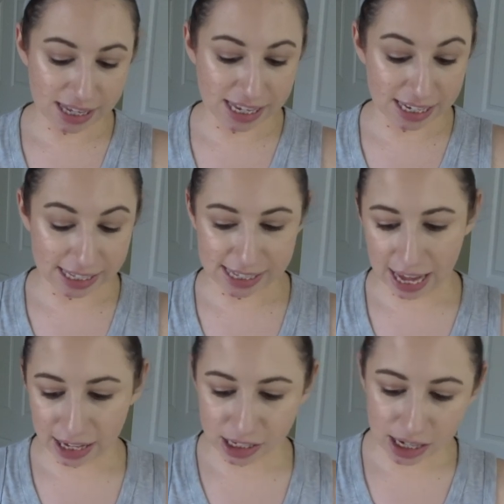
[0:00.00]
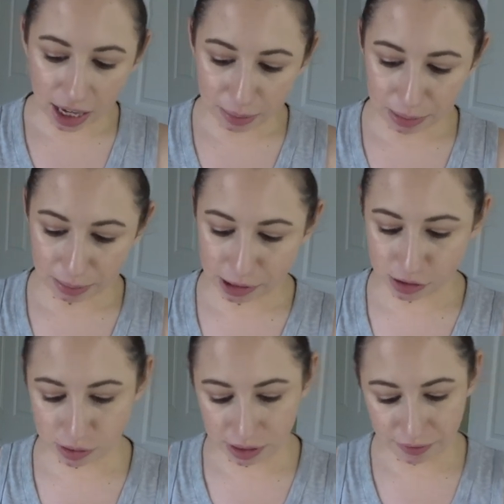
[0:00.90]
this exact top, but
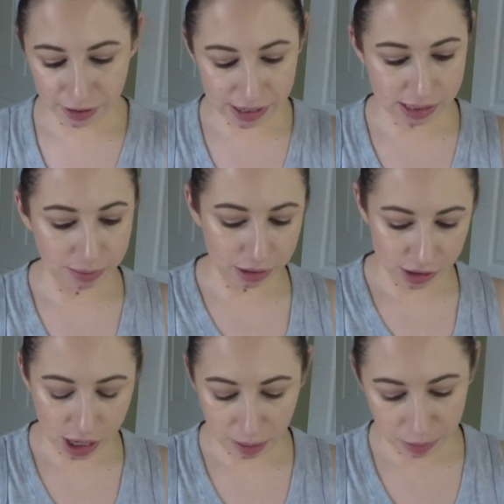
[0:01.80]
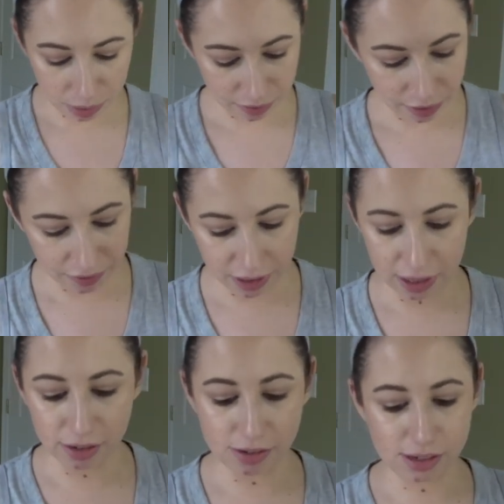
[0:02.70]
she's wearing a very similar top in one of her
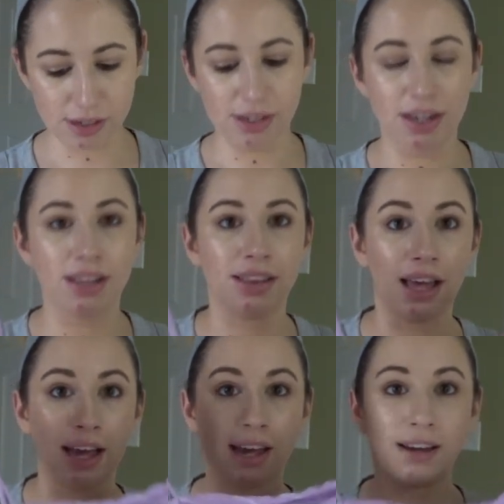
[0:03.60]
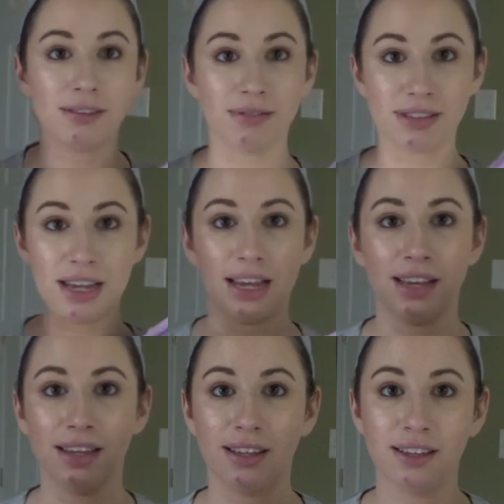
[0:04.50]
videos that was like
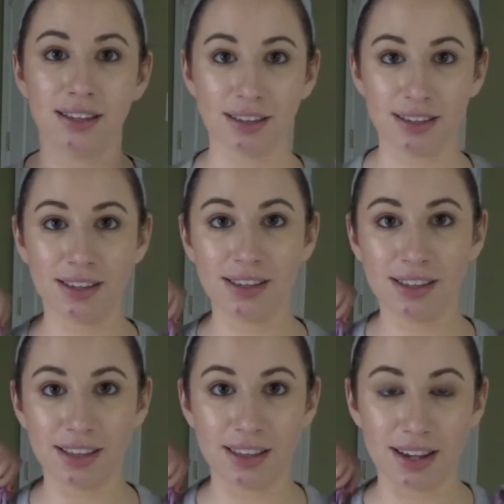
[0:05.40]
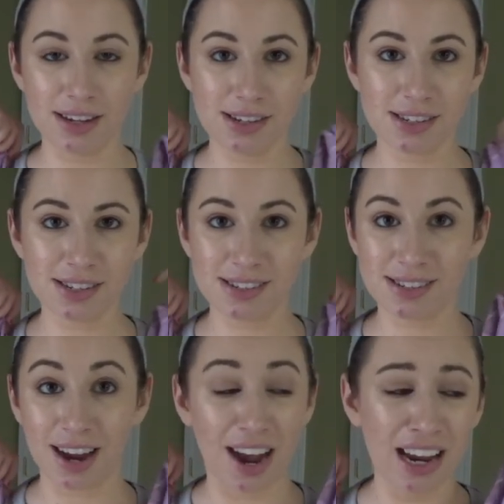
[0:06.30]
this.
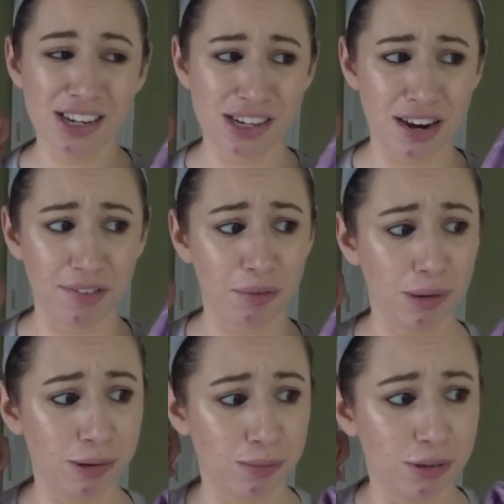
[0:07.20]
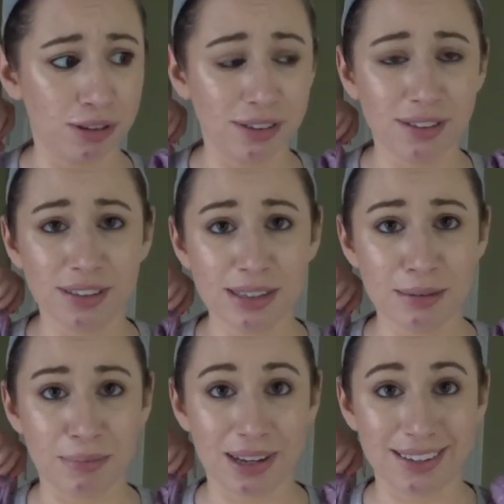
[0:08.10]
I'd never wear purple,
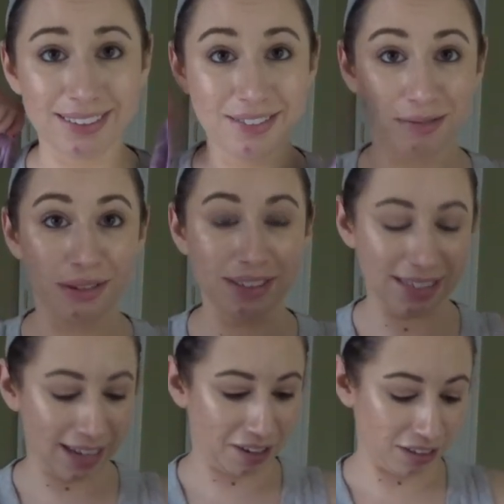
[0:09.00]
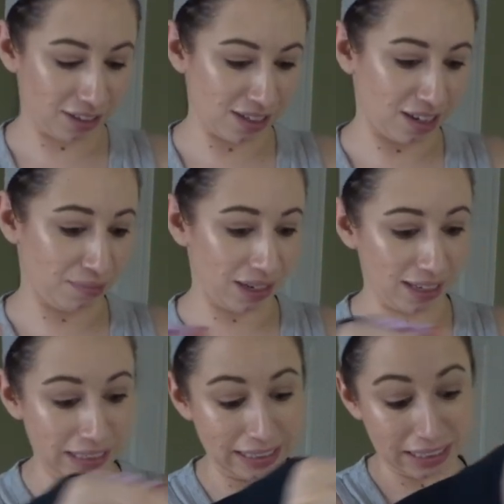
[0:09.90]
but we'll see how it looks on
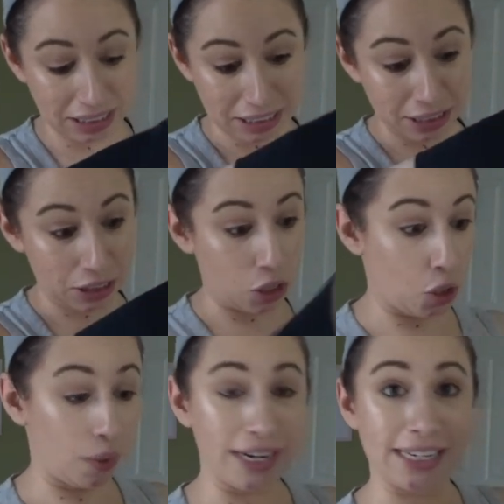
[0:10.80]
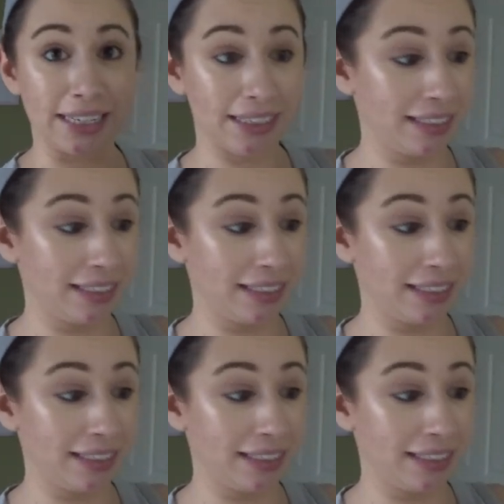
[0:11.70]
me. No idea.